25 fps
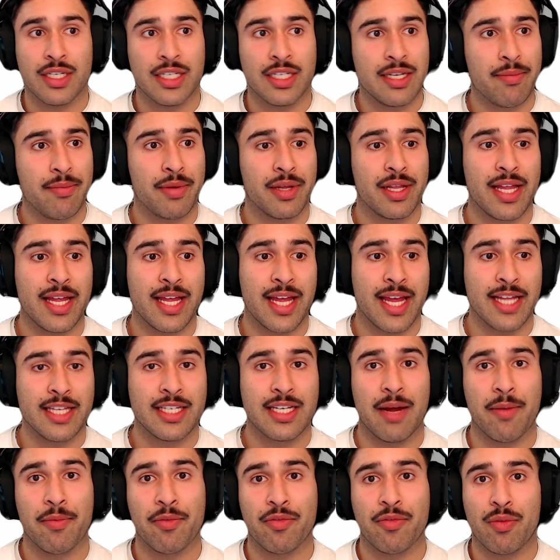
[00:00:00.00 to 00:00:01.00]
And typically,
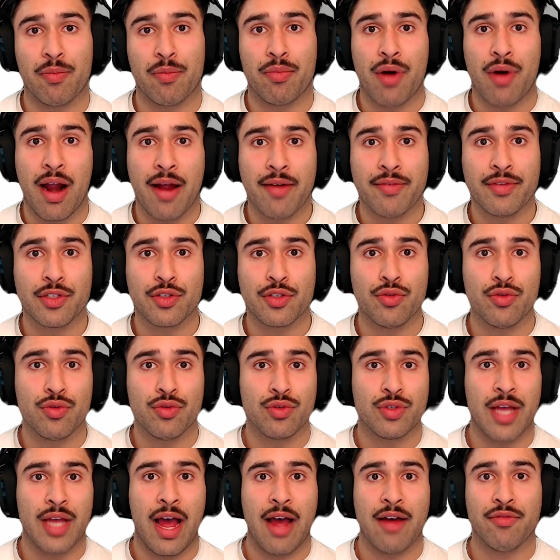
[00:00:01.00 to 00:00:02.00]
kids coming from private
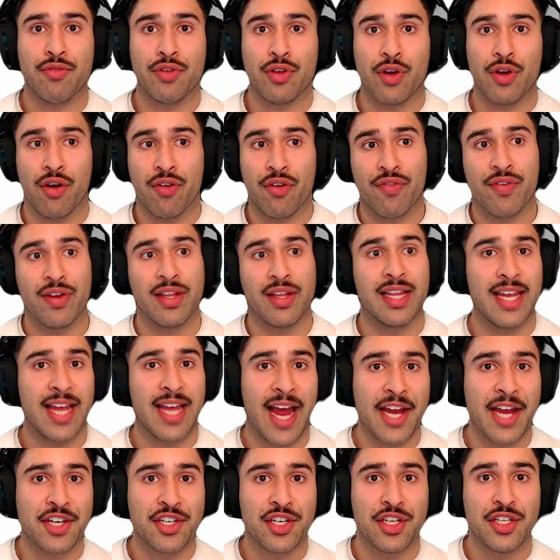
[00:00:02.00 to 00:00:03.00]
schools have,
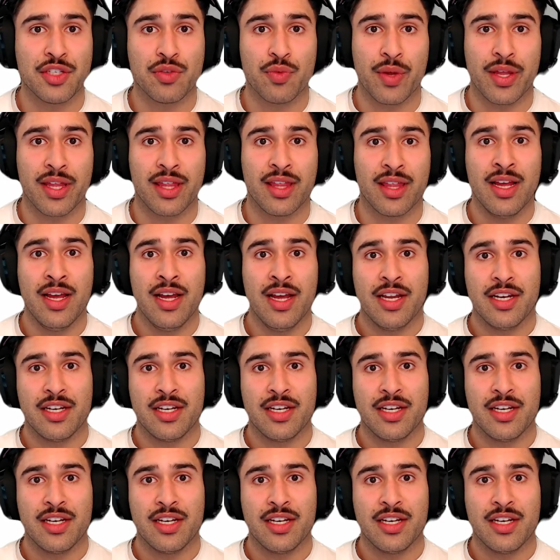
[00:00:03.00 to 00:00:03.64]
affiliations with